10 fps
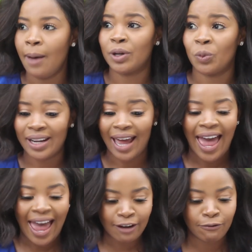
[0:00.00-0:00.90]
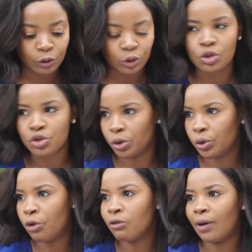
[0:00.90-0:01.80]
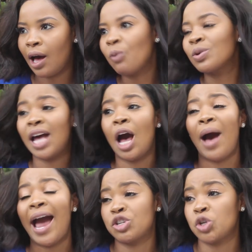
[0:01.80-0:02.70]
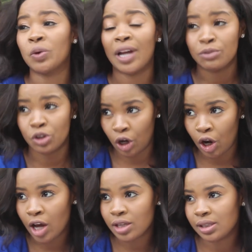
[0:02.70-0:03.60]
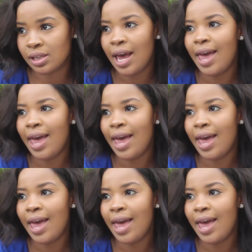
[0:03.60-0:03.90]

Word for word: But what I had full control over was how I showed up to class.